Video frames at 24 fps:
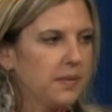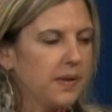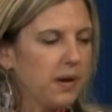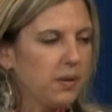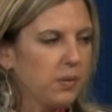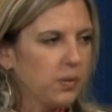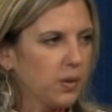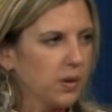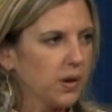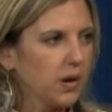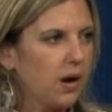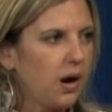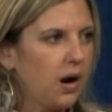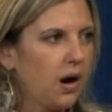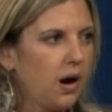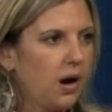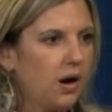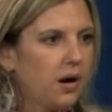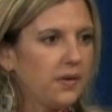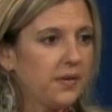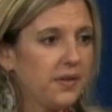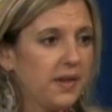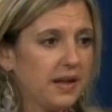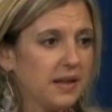
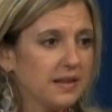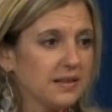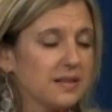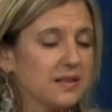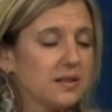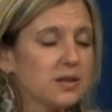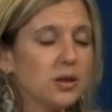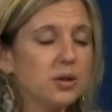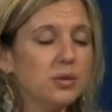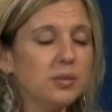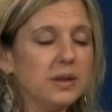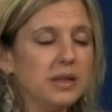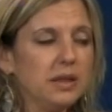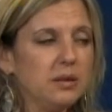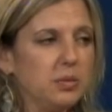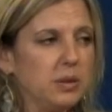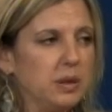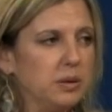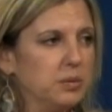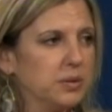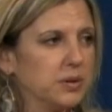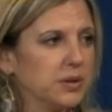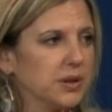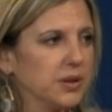that so many
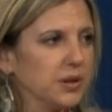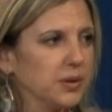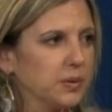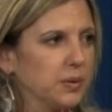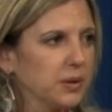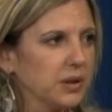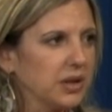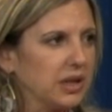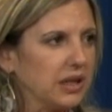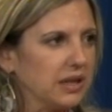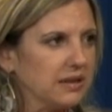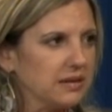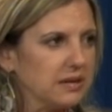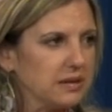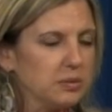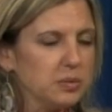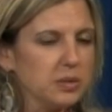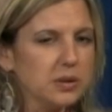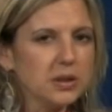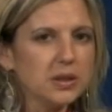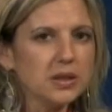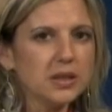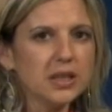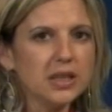people are working to
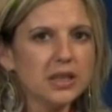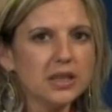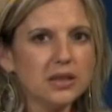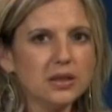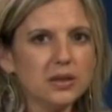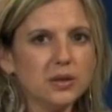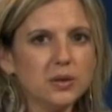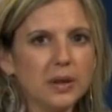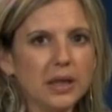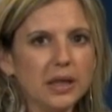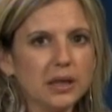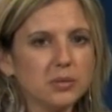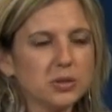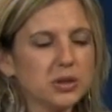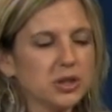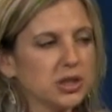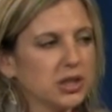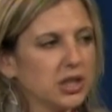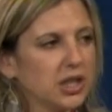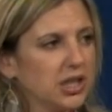build in New Hampshire,